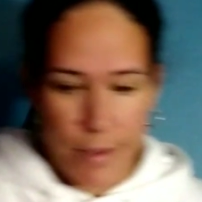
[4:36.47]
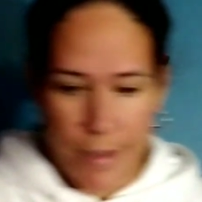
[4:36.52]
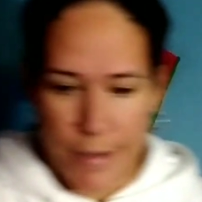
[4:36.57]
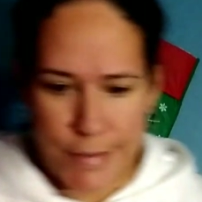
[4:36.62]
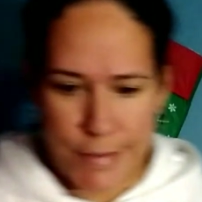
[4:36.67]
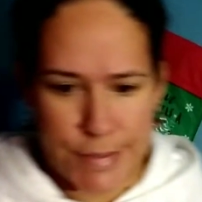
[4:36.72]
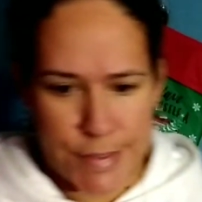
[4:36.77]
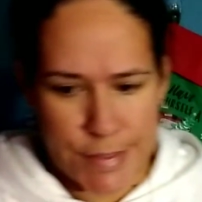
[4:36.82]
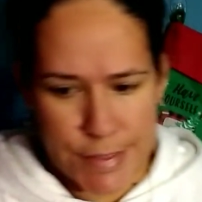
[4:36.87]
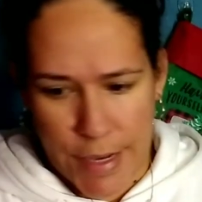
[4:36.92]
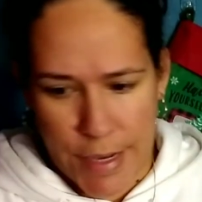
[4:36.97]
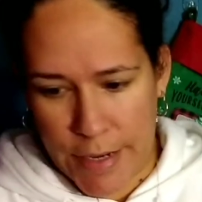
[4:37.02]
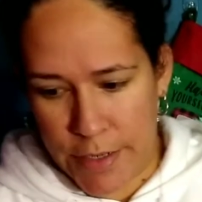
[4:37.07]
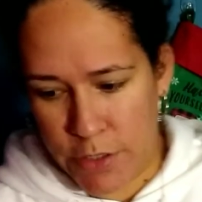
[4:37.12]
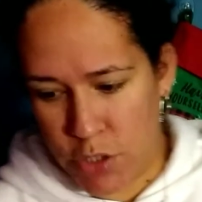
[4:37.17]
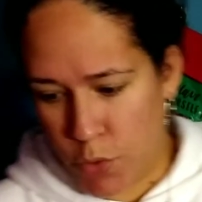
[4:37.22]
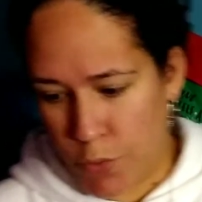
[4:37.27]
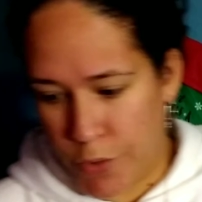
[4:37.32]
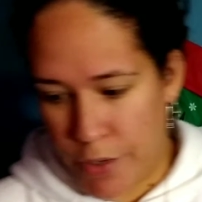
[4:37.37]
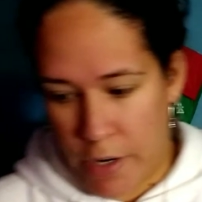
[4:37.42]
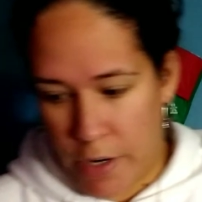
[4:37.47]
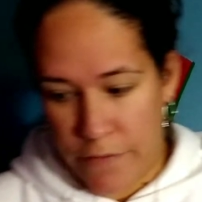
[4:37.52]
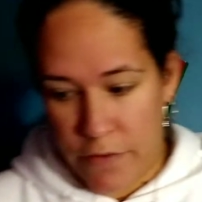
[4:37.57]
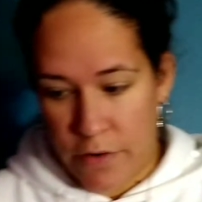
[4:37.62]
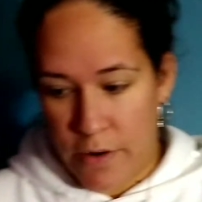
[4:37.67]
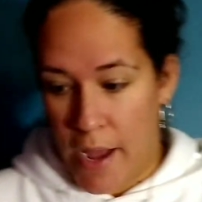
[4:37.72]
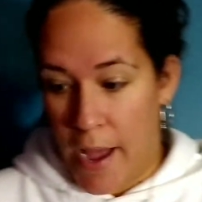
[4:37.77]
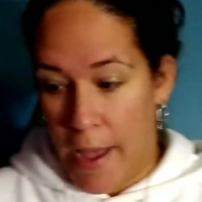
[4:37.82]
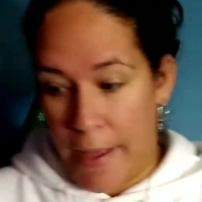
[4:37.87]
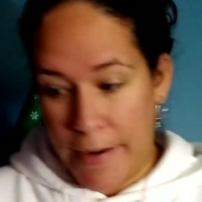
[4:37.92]
like designs or
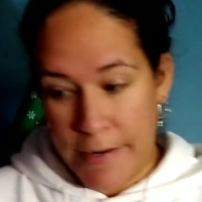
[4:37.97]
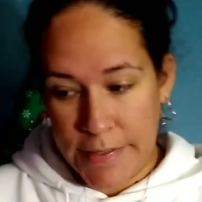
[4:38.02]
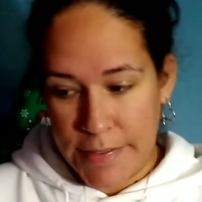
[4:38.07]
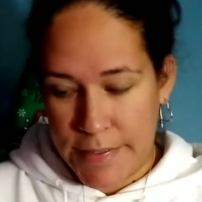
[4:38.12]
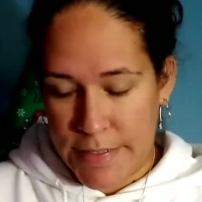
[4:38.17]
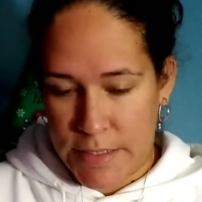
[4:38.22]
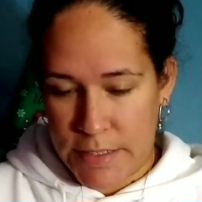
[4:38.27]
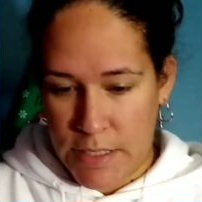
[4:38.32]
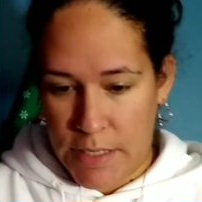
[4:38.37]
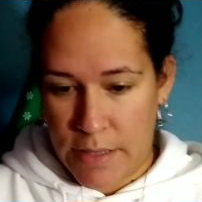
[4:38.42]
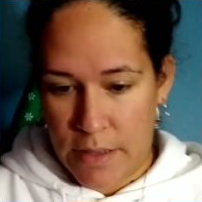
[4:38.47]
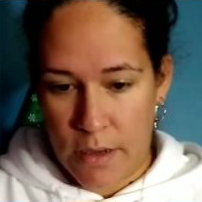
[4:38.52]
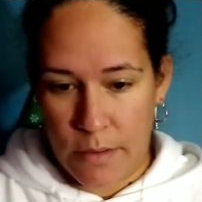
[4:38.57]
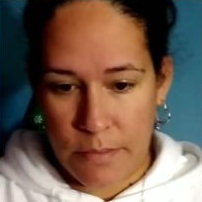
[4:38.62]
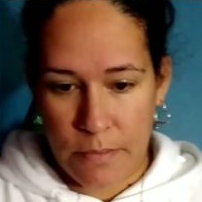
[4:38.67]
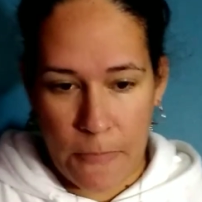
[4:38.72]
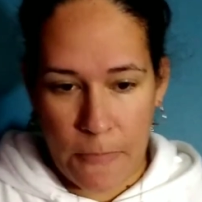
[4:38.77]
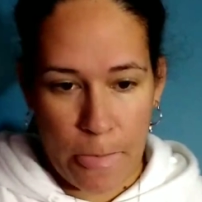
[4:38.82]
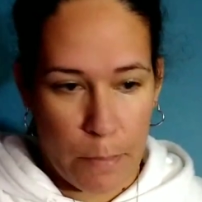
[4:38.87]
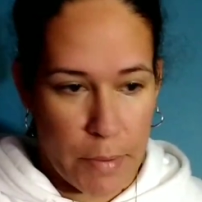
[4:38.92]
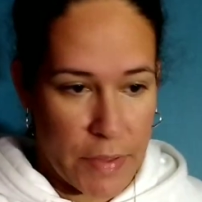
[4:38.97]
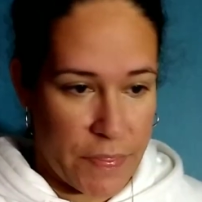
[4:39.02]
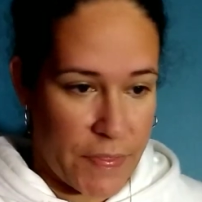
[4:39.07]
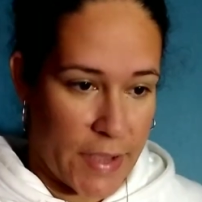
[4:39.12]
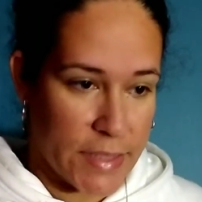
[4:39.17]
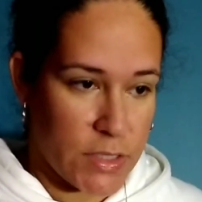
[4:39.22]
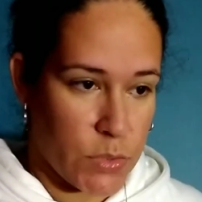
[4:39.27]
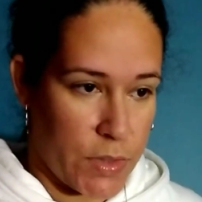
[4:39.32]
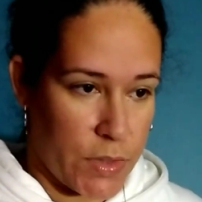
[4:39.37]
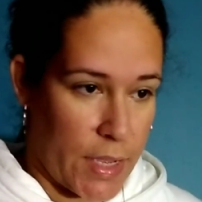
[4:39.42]
whatever, I didn't see them, but
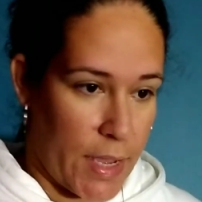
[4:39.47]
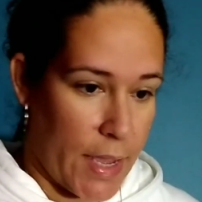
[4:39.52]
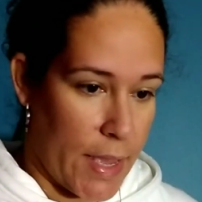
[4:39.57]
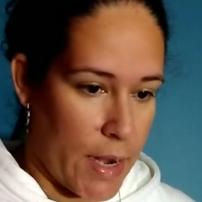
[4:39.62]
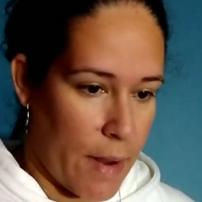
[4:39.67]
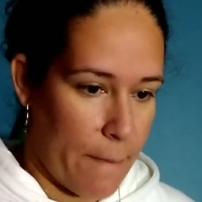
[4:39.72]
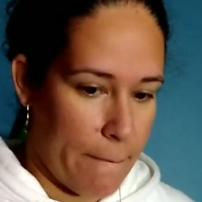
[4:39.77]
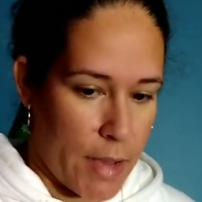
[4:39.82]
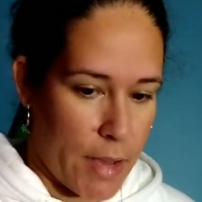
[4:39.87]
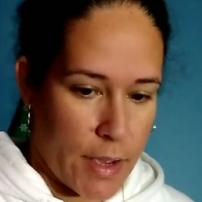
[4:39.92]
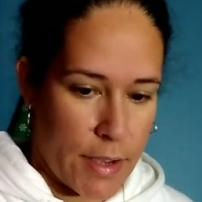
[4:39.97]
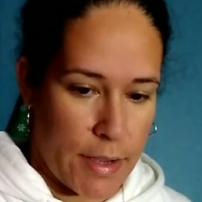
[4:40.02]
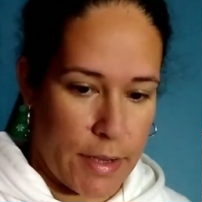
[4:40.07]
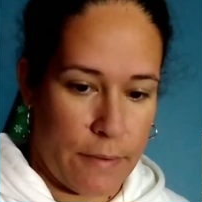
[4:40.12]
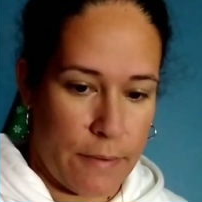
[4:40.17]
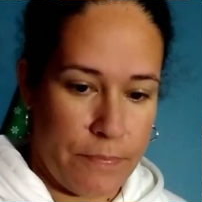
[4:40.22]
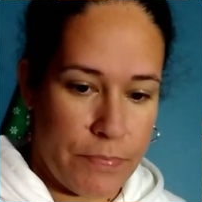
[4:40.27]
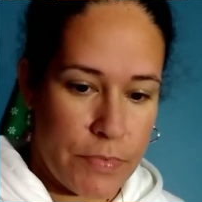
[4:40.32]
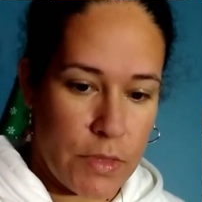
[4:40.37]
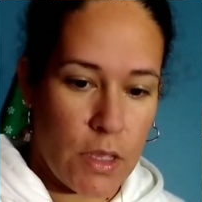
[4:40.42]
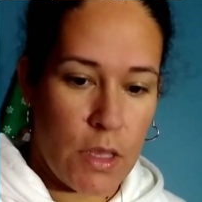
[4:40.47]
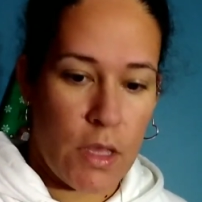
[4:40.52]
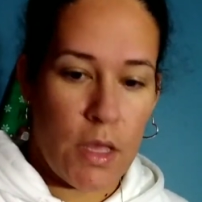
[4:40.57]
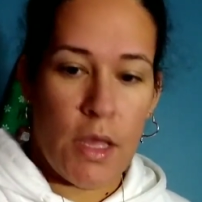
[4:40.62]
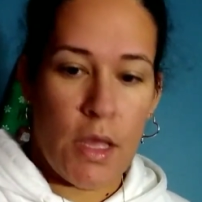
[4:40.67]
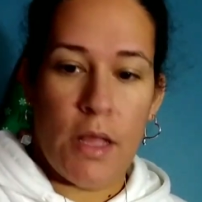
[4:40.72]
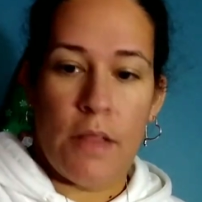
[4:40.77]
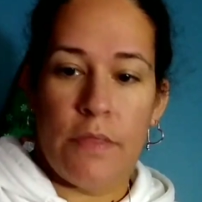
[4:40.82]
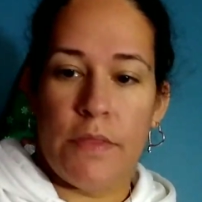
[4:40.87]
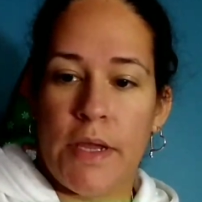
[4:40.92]
that's what they had at mine.
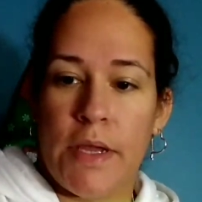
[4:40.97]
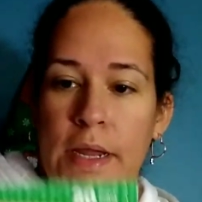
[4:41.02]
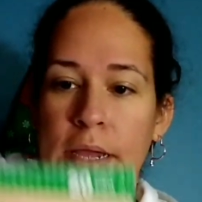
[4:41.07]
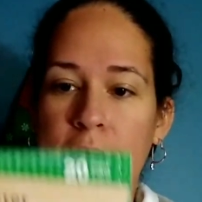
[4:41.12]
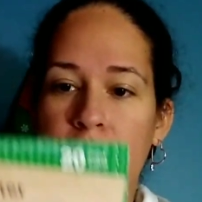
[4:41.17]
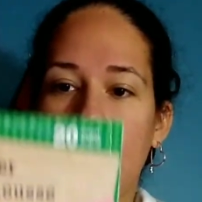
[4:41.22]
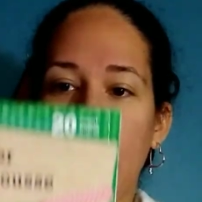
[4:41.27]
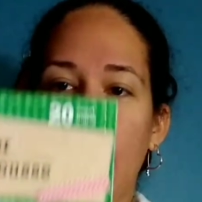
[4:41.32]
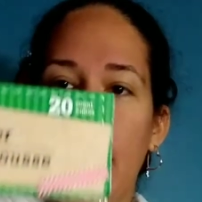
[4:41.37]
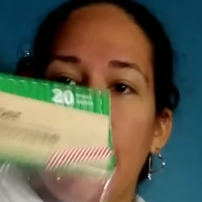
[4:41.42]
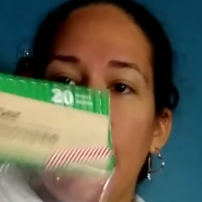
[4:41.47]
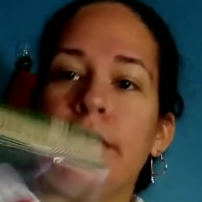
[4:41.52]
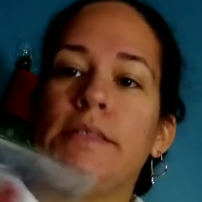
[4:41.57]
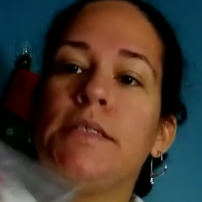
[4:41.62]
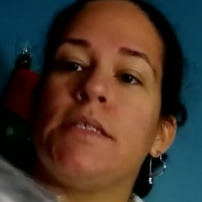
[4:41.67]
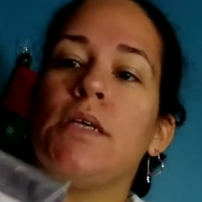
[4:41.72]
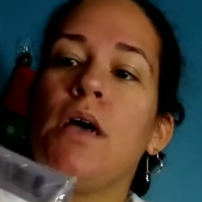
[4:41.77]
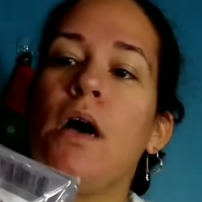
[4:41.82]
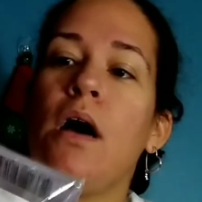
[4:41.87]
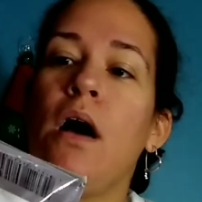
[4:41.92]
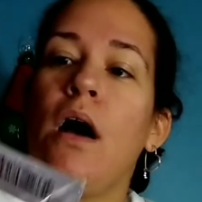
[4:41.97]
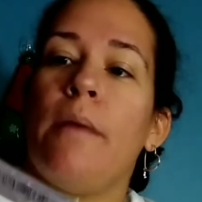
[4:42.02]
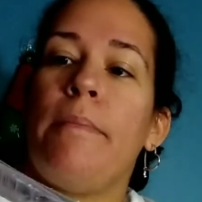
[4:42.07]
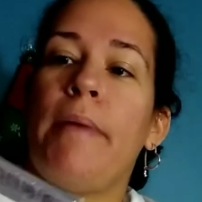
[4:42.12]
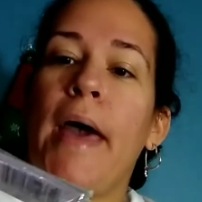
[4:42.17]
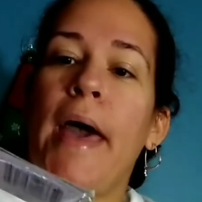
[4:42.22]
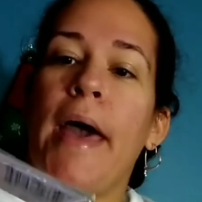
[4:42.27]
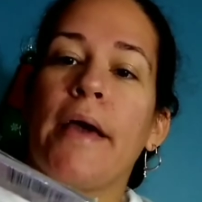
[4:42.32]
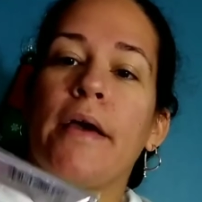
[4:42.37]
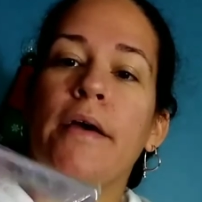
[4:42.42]
Then I got a
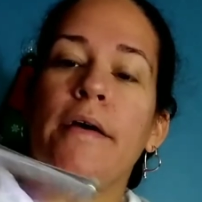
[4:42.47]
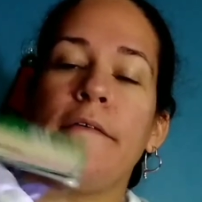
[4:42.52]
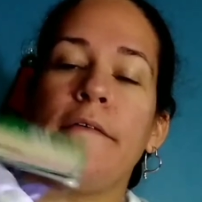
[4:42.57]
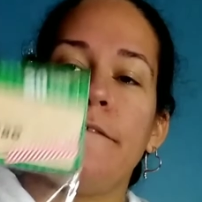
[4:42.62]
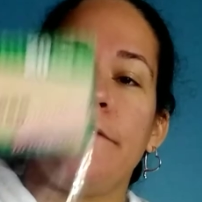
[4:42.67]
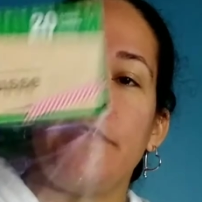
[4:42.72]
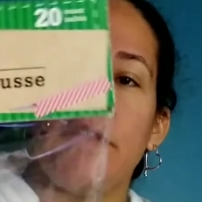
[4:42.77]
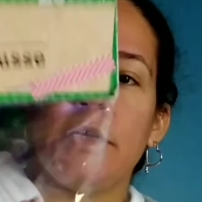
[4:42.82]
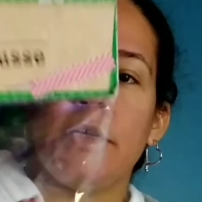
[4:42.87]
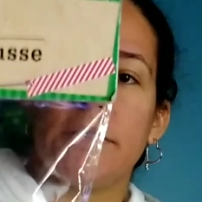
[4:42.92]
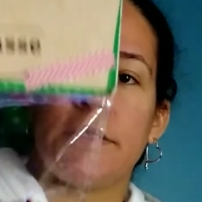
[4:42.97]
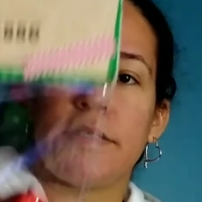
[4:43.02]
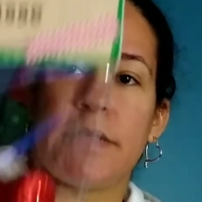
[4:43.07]
pack of this